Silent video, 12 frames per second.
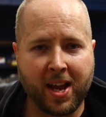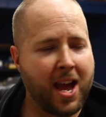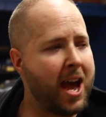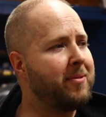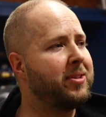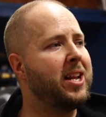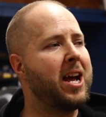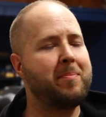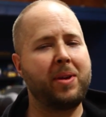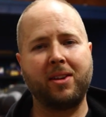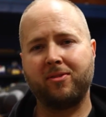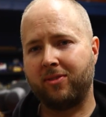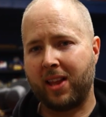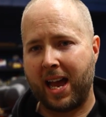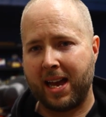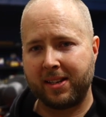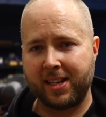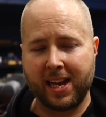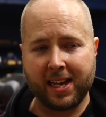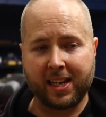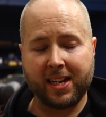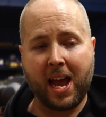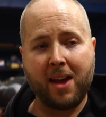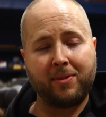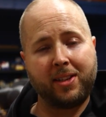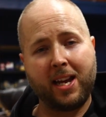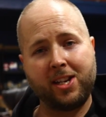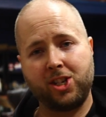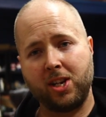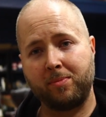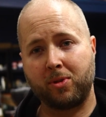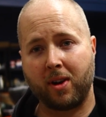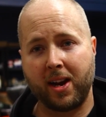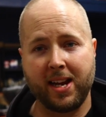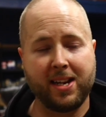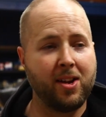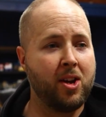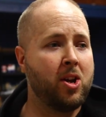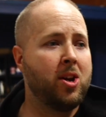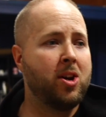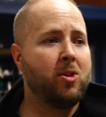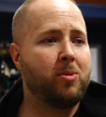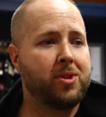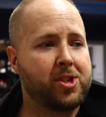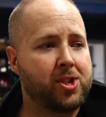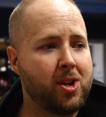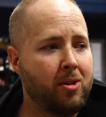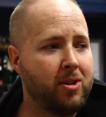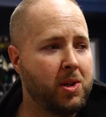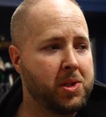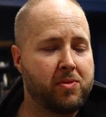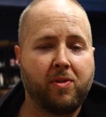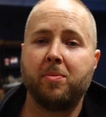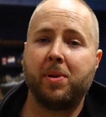Having that big flat deck and having that jib crane was so useful.